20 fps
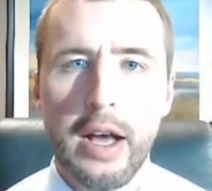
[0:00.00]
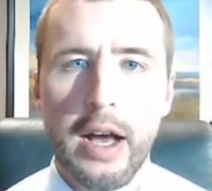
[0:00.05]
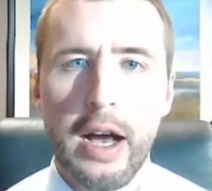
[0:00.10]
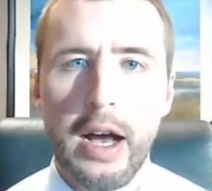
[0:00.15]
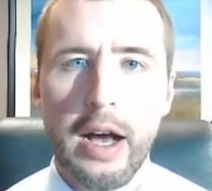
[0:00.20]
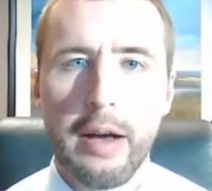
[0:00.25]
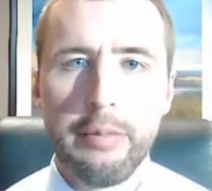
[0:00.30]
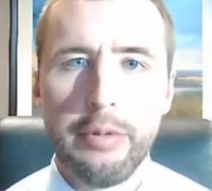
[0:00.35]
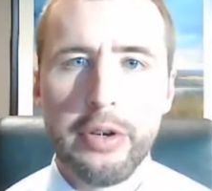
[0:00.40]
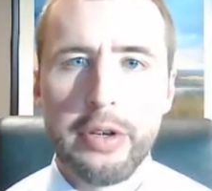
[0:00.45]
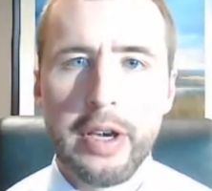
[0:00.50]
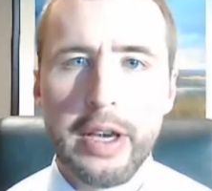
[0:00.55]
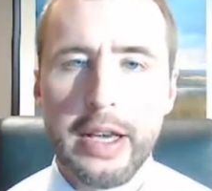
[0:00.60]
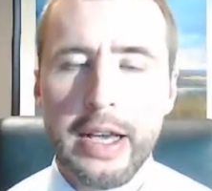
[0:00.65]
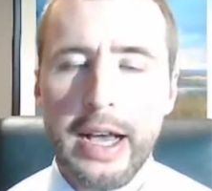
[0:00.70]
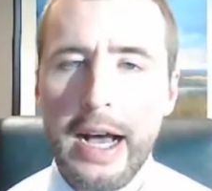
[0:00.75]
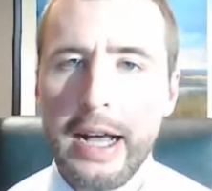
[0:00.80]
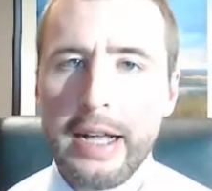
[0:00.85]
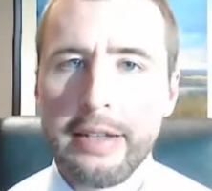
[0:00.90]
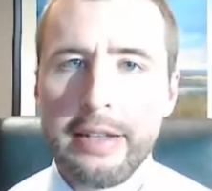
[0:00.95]
You can
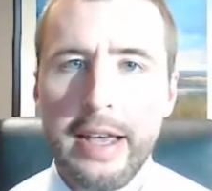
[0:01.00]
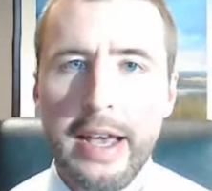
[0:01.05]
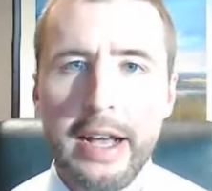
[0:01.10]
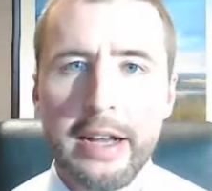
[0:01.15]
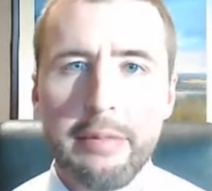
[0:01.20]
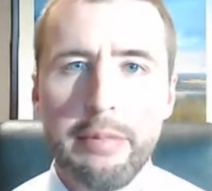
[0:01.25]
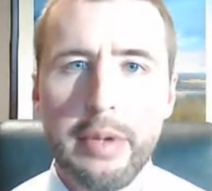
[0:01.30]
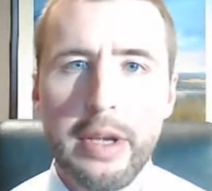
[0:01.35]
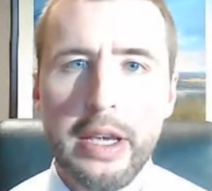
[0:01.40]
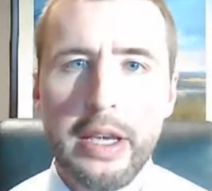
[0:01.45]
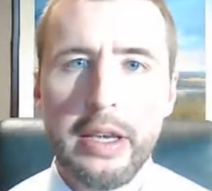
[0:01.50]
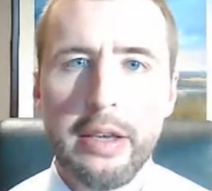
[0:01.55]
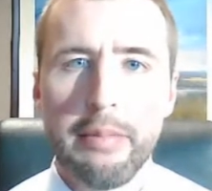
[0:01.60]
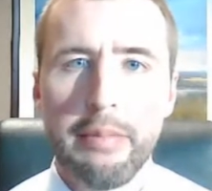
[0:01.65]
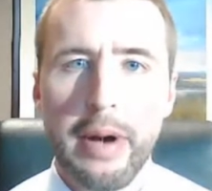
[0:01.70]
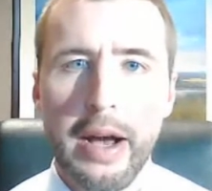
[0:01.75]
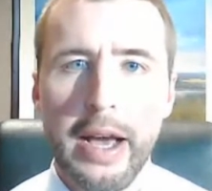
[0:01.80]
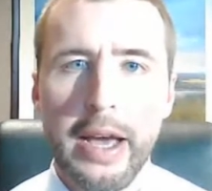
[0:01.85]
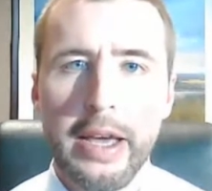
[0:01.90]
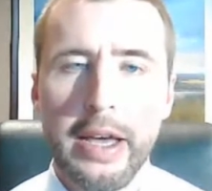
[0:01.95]
contact me
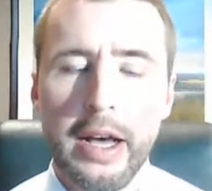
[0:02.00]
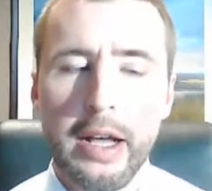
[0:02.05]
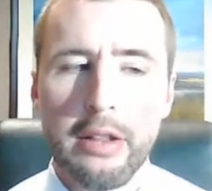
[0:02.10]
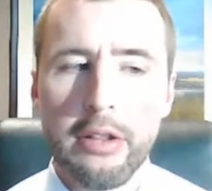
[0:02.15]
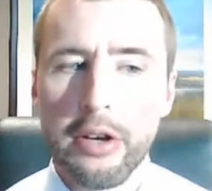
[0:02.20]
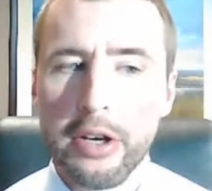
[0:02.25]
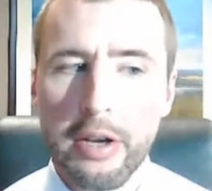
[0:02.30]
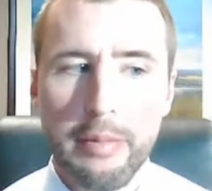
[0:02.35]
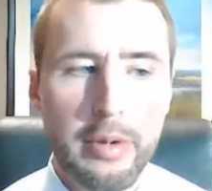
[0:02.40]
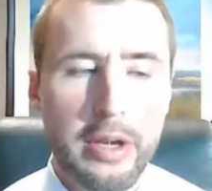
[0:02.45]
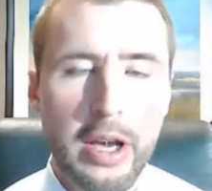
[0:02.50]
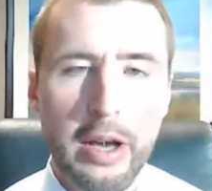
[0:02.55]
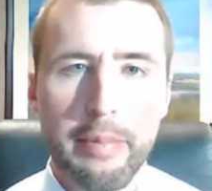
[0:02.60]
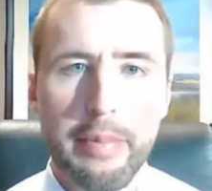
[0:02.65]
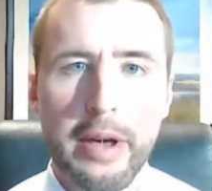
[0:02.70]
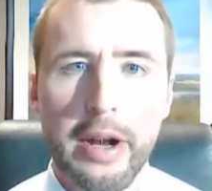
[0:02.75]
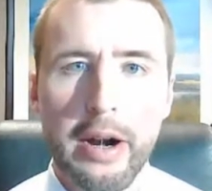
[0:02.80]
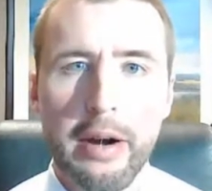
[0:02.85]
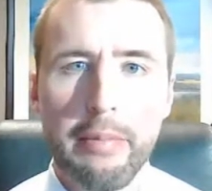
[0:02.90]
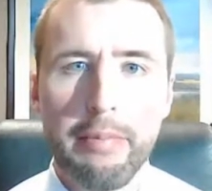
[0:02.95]
by looking me up
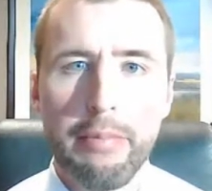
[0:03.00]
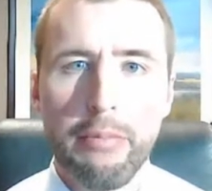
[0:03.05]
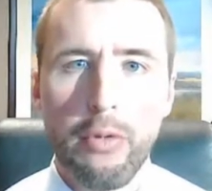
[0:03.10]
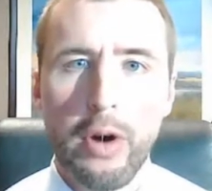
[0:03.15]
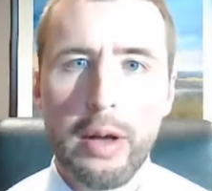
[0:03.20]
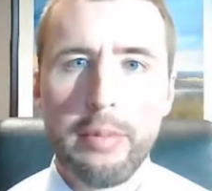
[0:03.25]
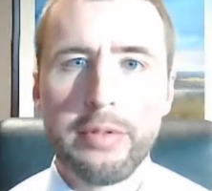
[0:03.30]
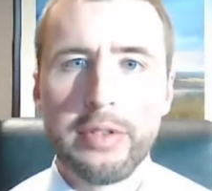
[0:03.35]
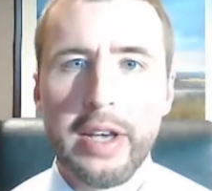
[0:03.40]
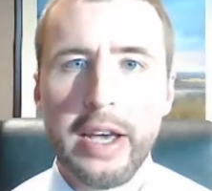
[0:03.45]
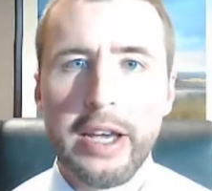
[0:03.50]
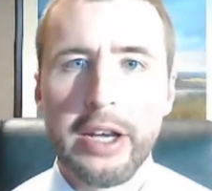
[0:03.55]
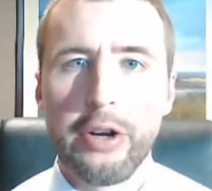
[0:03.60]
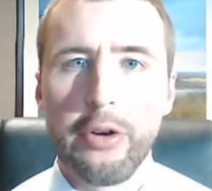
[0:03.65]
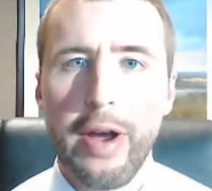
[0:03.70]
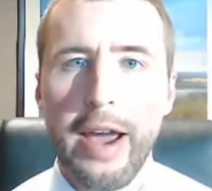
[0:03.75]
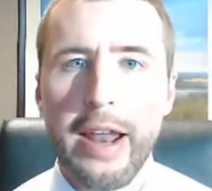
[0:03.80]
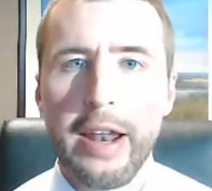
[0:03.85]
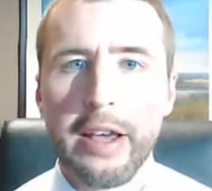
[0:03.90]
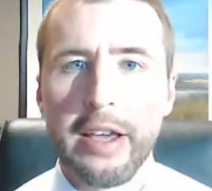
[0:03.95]
at our website,
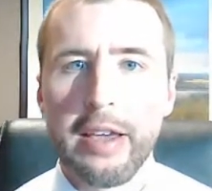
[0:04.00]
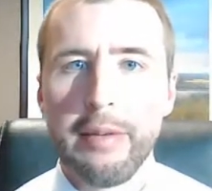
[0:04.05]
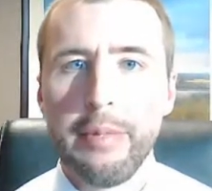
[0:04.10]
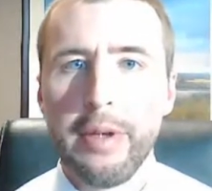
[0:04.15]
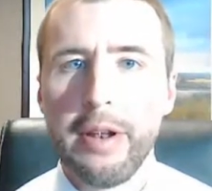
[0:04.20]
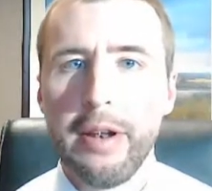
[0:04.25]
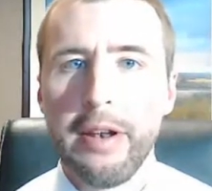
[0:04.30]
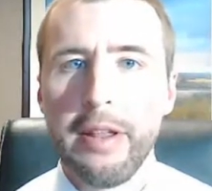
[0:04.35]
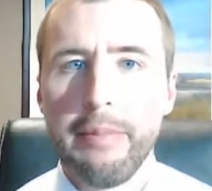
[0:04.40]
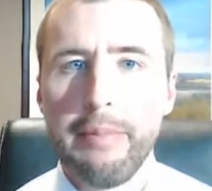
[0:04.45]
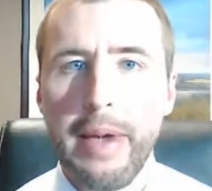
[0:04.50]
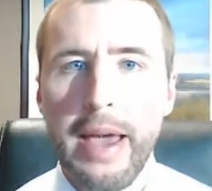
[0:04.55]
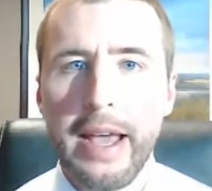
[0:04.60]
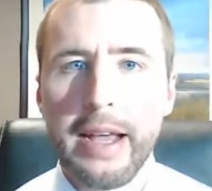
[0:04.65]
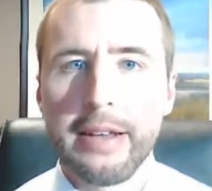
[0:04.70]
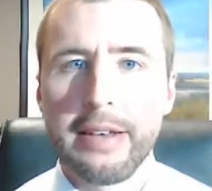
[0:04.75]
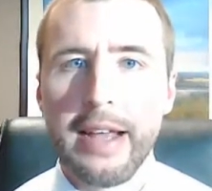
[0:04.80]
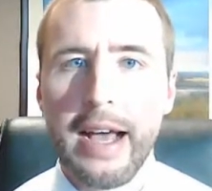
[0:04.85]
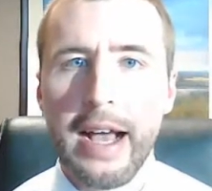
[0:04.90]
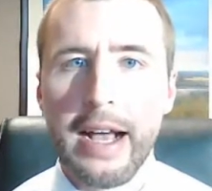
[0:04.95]

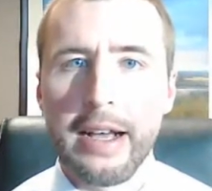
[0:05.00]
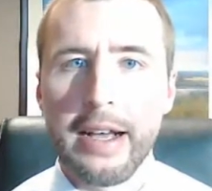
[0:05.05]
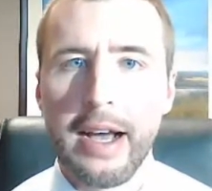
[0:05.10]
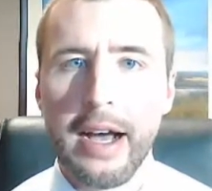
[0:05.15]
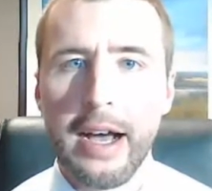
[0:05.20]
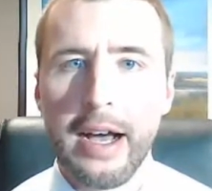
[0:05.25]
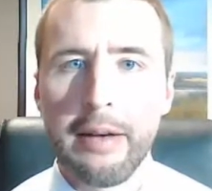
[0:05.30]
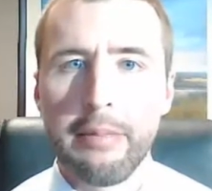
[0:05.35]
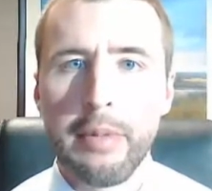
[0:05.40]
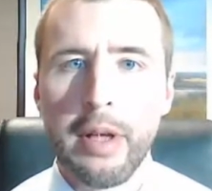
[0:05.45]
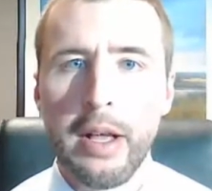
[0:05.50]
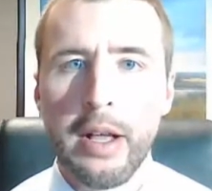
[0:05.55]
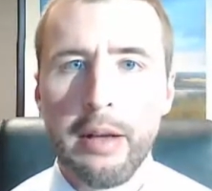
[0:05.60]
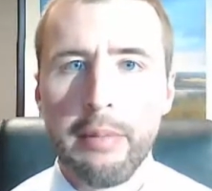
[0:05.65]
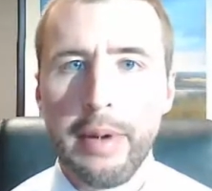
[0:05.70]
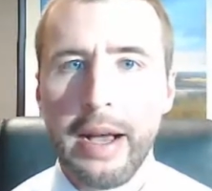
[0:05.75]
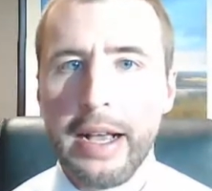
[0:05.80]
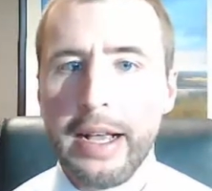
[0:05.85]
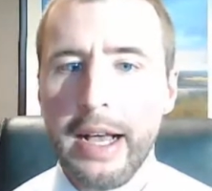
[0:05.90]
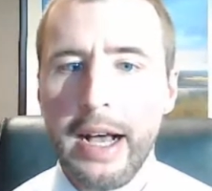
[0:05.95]
granitecommunitybank.com.
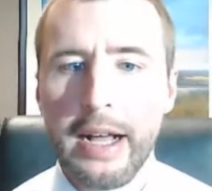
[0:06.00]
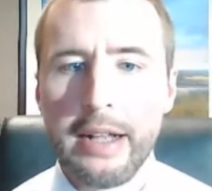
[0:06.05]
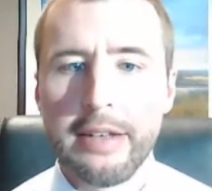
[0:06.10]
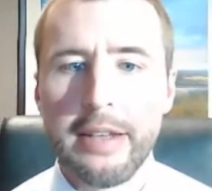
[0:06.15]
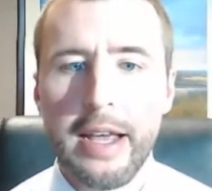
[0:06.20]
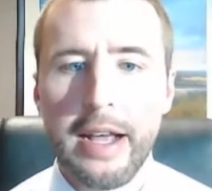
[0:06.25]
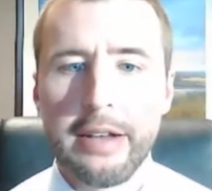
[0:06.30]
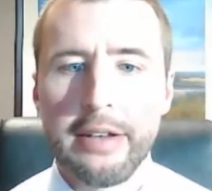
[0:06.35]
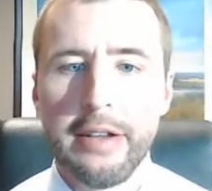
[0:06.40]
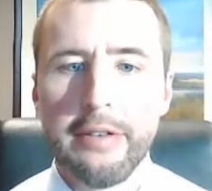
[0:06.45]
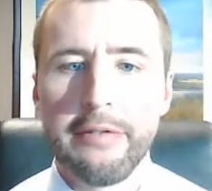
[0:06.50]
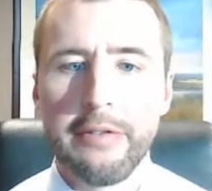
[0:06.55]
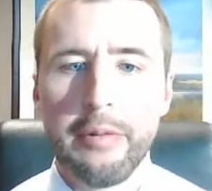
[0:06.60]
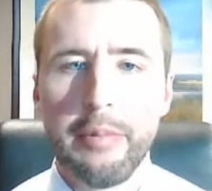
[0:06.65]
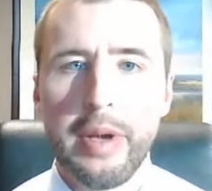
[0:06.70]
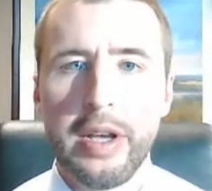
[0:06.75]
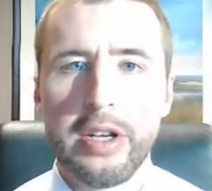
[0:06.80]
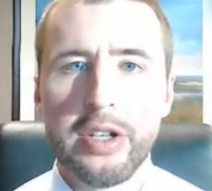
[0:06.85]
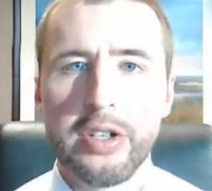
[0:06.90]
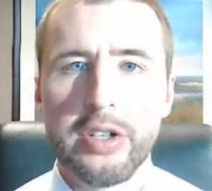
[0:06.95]
My contact
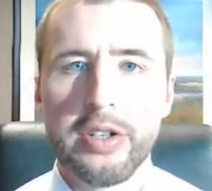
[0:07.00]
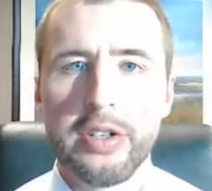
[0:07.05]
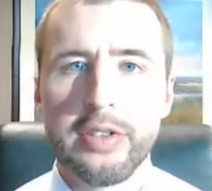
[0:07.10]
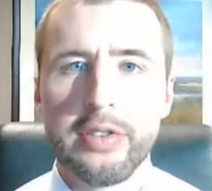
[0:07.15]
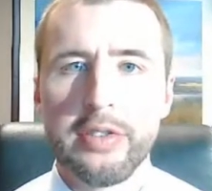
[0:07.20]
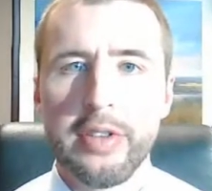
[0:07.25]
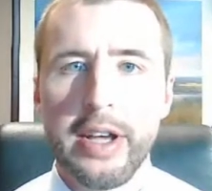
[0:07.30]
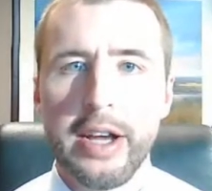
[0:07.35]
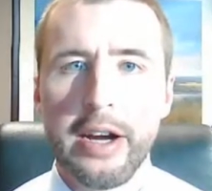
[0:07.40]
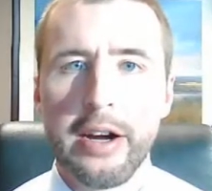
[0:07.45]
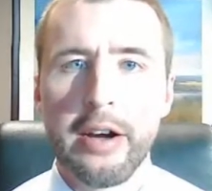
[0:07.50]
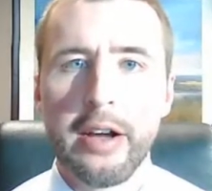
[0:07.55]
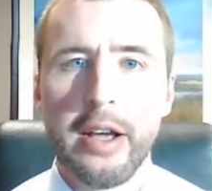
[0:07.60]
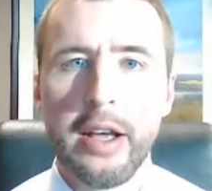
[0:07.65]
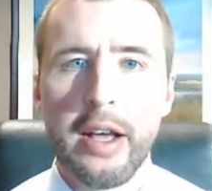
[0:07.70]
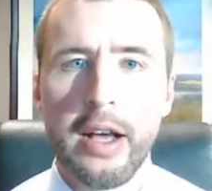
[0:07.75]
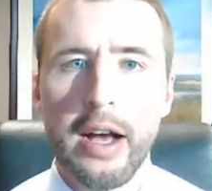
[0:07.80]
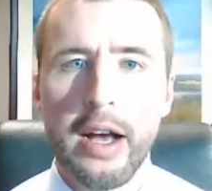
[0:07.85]
information is there.